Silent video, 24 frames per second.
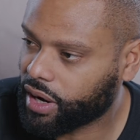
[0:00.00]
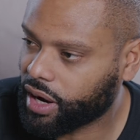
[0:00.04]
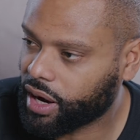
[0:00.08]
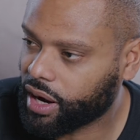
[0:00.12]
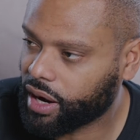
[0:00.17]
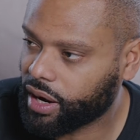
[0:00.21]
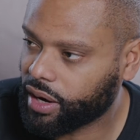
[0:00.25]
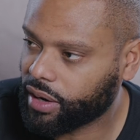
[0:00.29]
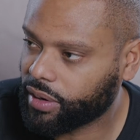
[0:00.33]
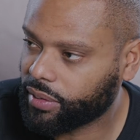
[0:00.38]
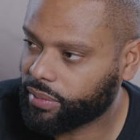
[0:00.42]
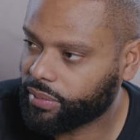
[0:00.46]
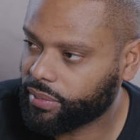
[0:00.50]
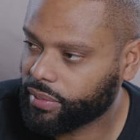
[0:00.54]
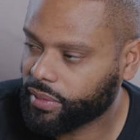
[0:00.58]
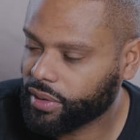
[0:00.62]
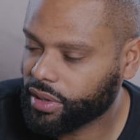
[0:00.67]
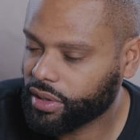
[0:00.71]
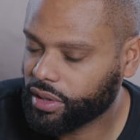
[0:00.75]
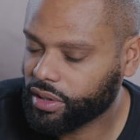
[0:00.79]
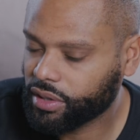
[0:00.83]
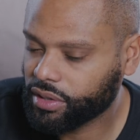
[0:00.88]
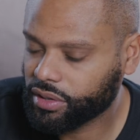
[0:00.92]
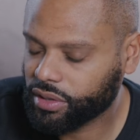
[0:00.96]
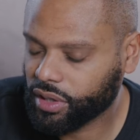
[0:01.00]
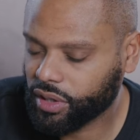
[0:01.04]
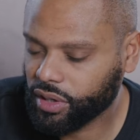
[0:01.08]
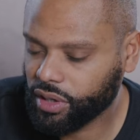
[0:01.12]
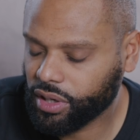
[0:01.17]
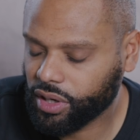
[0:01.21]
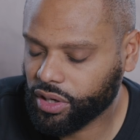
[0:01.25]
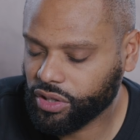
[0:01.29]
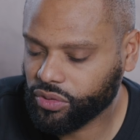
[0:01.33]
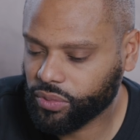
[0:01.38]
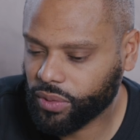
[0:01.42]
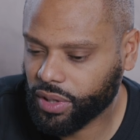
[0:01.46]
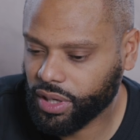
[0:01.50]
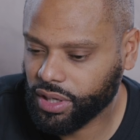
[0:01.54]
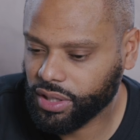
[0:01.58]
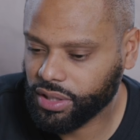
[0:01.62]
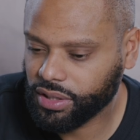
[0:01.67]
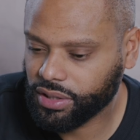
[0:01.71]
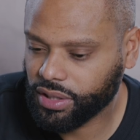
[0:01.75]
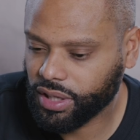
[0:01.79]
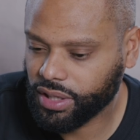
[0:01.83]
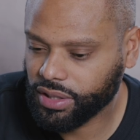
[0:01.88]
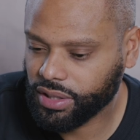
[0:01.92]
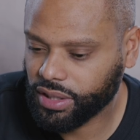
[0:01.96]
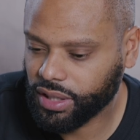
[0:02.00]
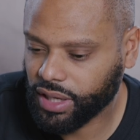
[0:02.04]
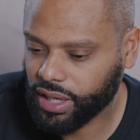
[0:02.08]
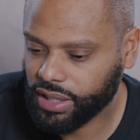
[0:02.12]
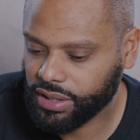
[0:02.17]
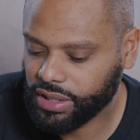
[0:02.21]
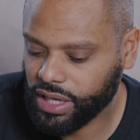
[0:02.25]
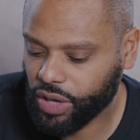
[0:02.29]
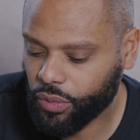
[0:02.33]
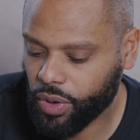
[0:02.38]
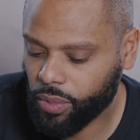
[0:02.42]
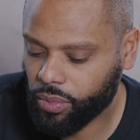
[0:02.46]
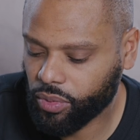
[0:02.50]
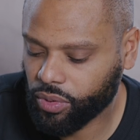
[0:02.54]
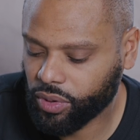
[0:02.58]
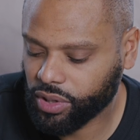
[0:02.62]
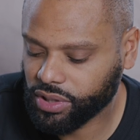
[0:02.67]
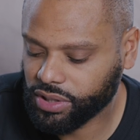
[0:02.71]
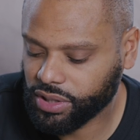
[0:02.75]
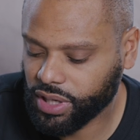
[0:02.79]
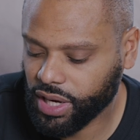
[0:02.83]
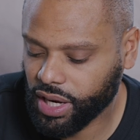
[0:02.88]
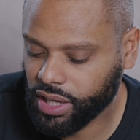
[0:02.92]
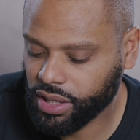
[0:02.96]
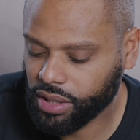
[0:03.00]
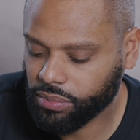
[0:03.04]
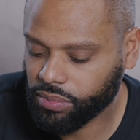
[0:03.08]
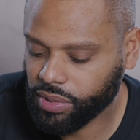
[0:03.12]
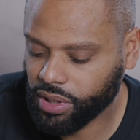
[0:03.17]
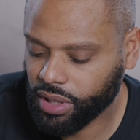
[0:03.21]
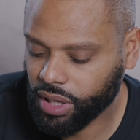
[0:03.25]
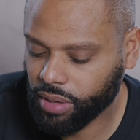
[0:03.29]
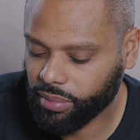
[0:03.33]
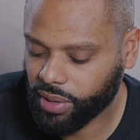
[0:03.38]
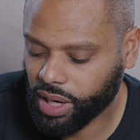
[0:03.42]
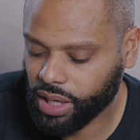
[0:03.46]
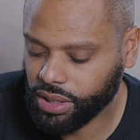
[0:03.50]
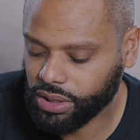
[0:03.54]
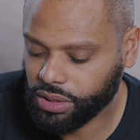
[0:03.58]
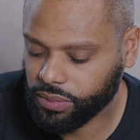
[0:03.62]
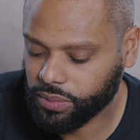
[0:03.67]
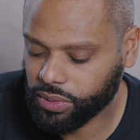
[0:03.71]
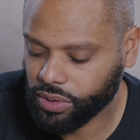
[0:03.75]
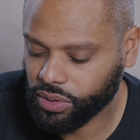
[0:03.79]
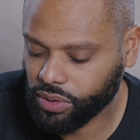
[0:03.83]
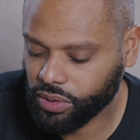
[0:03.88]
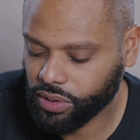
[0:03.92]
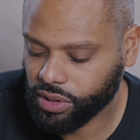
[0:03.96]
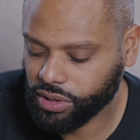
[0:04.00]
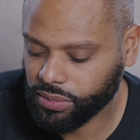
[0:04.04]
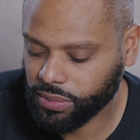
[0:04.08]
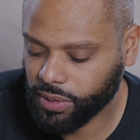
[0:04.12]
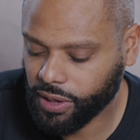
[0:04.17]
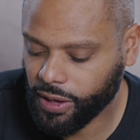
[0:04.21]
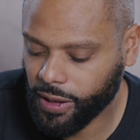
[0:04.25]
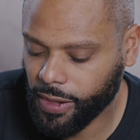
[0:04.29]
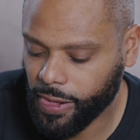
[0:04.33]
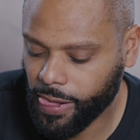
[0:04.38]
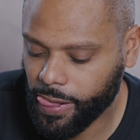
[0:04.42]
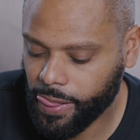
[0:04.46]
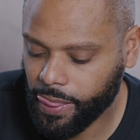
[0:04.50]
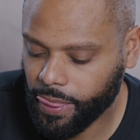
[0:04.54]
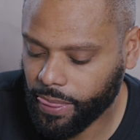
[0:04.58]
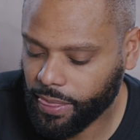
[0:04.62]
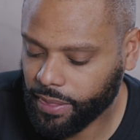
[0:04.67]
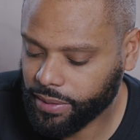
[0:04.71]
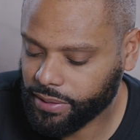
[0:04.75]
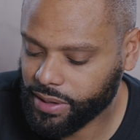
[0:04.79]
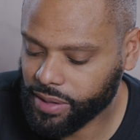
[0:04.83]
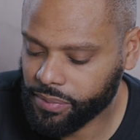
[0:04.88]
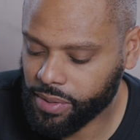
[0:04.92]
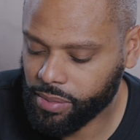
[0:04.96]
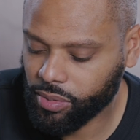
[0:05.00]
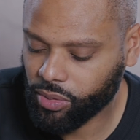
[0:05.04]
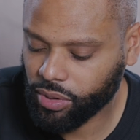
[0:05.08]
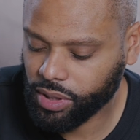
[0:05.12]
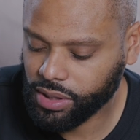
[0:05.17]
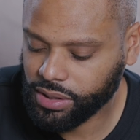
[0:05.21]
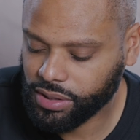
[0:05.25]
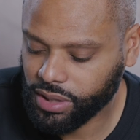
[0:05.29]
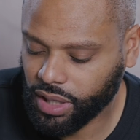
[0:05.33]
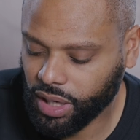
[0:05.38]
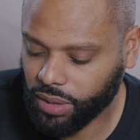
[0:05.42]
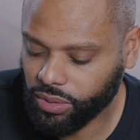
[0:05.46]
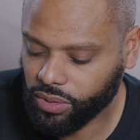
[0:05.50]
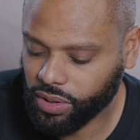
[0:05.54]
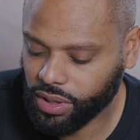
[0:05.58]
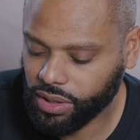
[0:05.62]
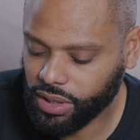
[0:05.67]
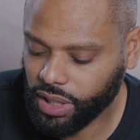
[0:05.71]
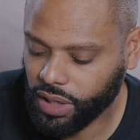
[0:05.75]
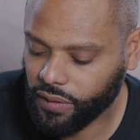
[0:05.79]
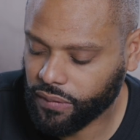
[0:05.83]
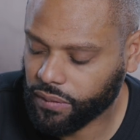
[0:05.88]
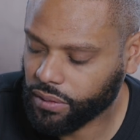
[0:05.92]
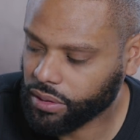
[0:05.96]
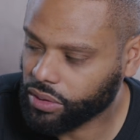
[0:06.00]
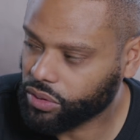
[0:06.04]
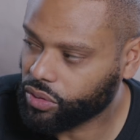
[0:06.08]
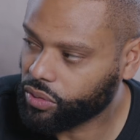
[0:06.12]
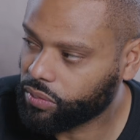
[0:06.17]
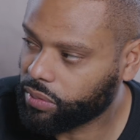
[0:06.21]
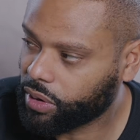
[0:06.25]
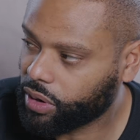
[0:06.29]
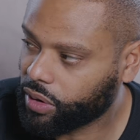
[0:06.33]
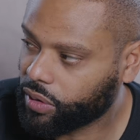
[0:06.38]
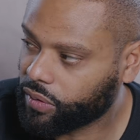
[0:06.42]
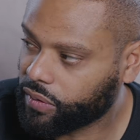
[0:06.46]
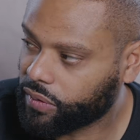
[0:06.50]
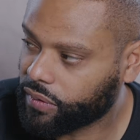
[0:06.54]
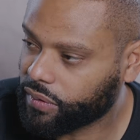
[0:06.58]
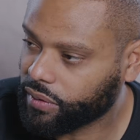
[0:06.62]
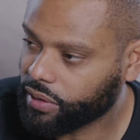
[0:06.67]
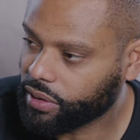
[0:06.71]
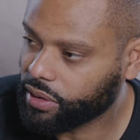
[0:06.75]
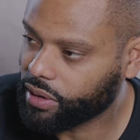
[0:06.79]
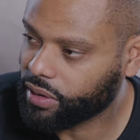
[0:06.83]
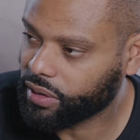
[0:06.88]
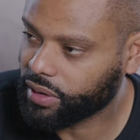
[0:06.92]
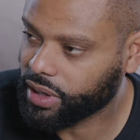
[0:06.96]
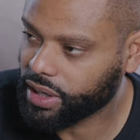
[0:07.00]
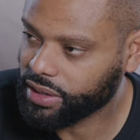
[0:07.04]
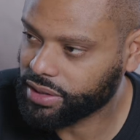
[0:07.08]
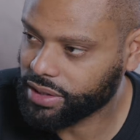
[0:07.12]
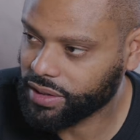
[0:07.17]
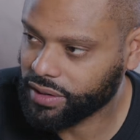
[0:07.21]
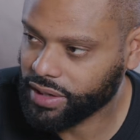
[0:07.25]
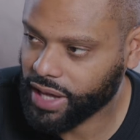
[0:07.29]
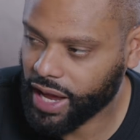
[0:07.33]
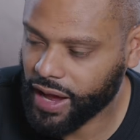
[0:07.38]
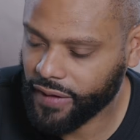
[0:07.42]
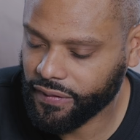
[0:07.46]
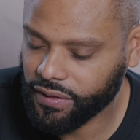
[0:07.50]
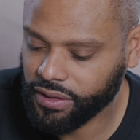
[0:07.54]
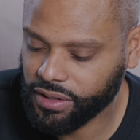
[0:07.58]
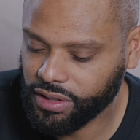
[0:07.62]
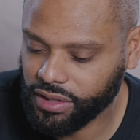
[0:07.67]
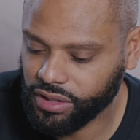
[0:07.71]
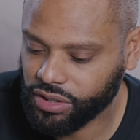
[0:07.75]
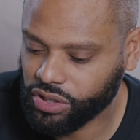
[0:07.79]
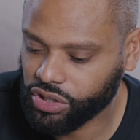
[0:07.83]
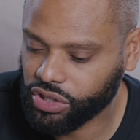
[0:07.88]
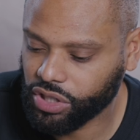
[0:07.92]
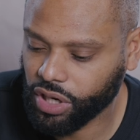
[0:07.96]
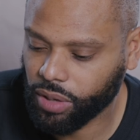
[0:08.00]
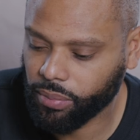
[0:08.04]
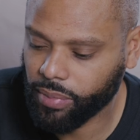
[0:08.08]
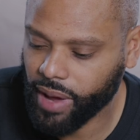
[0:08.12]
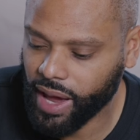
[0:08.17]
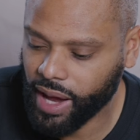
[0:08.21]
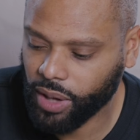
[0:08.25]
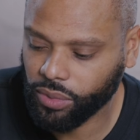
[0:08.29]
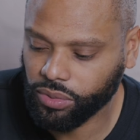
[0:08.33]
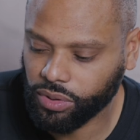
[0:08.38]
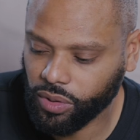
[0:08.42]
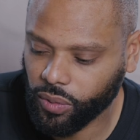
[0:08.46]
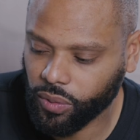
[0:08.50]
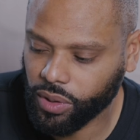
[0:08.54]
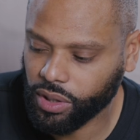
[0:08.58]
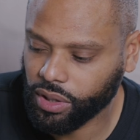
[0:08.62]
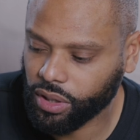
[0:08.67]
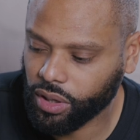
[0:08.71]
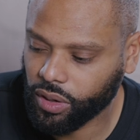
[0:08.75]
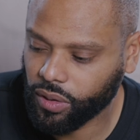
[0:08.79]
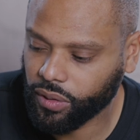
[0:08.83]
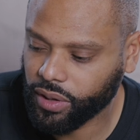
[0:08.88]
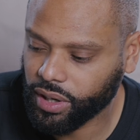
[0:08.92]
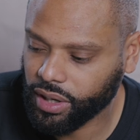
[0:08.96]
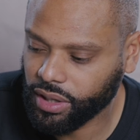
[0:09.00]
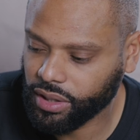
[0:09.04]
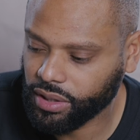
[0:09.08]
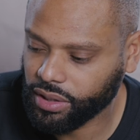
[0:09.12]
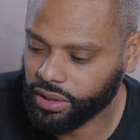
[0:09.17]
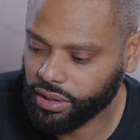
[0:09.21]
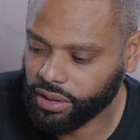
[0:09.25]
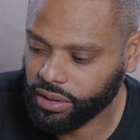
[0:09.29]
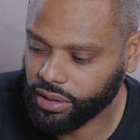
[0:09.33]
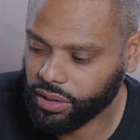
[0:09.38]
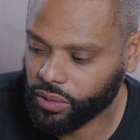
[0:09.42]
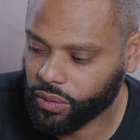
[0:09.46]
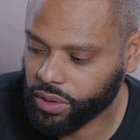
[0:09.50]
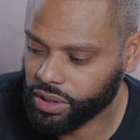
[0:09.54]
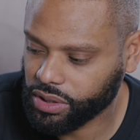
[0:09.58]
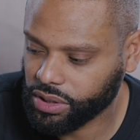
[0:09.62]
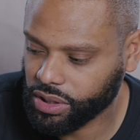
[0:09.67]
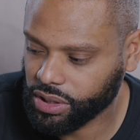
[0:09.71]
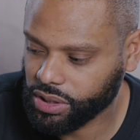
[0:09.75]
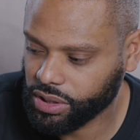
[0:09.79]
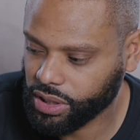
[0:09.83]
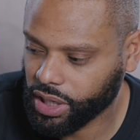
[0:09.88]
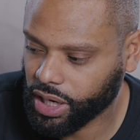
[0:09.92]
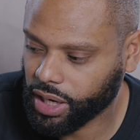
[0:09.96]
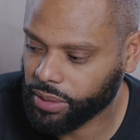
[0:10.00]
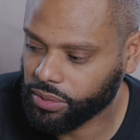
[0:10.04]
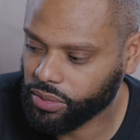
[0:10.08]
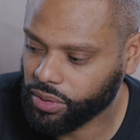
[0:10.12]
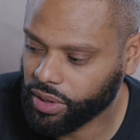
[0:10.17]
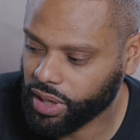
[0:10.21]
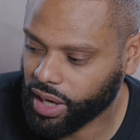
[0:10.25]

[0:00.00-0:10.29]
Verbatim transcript: Yeah, um, exactly. So you know, it's one of these things. A lot of times people are scared to become entrepreneurs, but tell people all the time, you can definitely do both. You yeah. don't necessarily have to just jump out the window and quit your job.